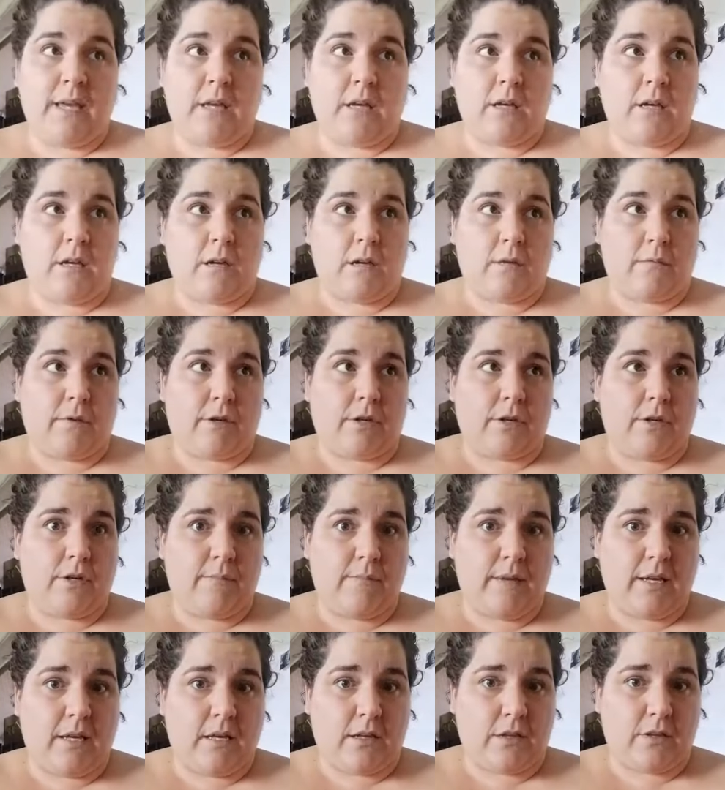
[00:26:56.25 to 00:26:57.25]

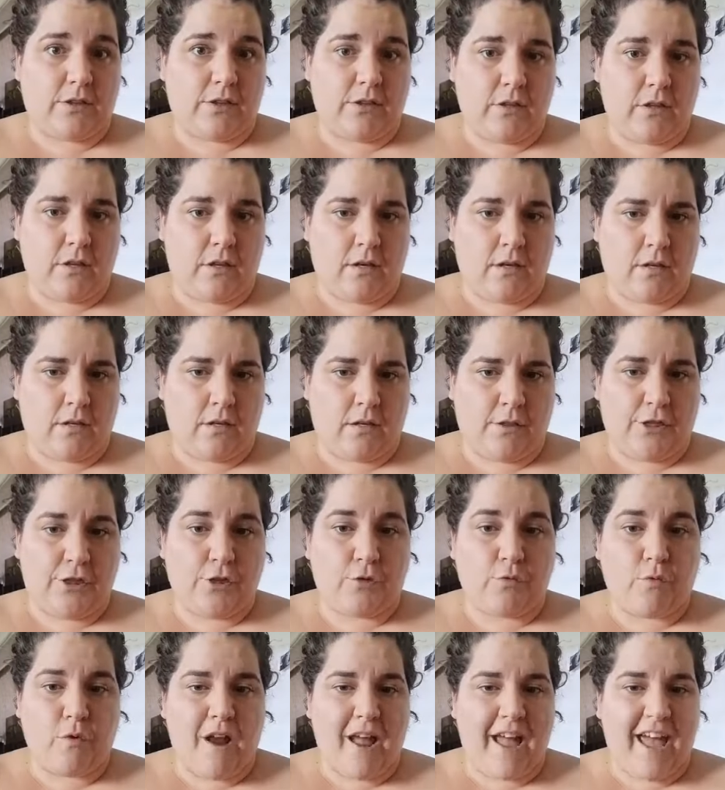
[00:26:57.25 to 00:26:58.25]
a
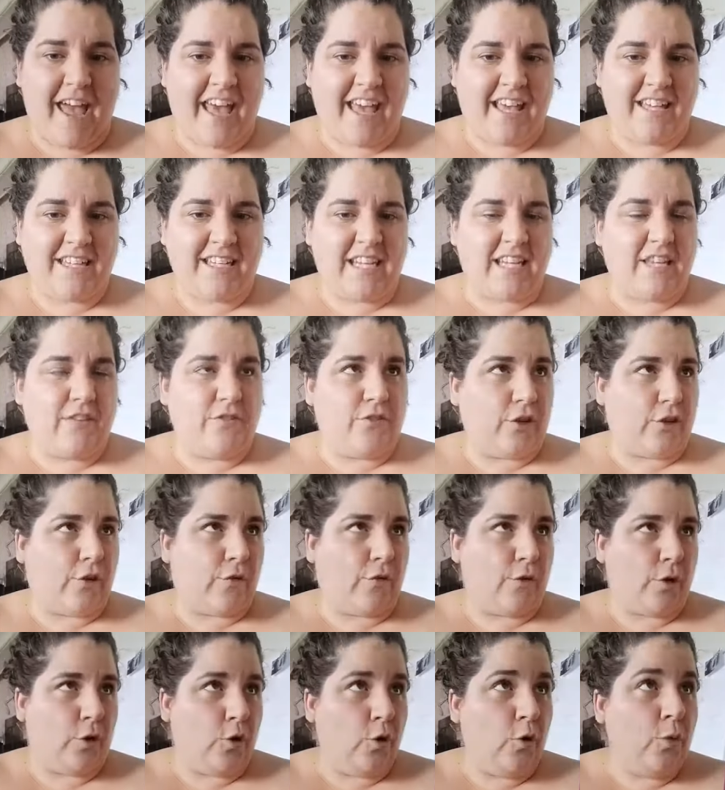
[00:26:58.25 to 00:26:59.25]
thread in the
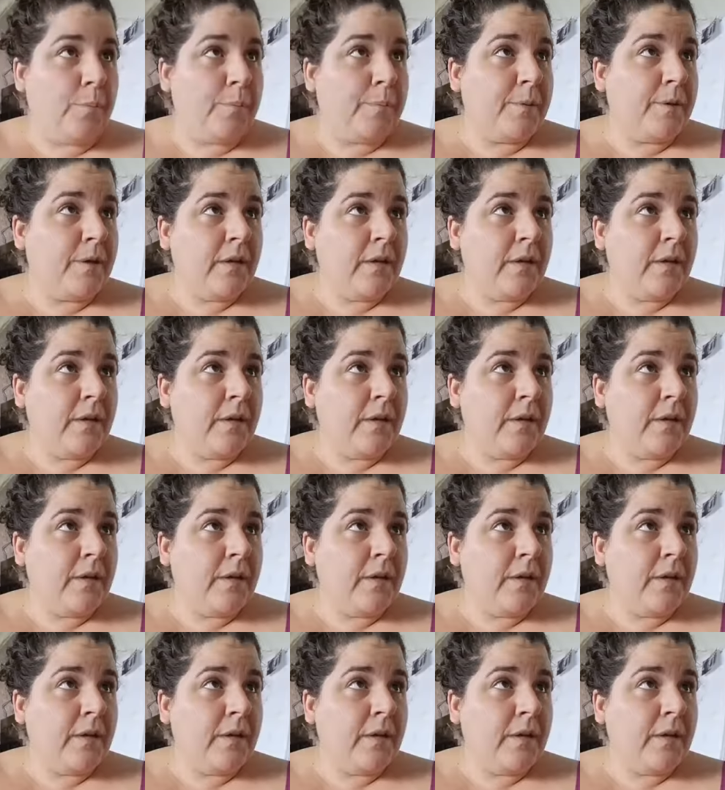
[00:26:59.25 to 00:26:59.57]
group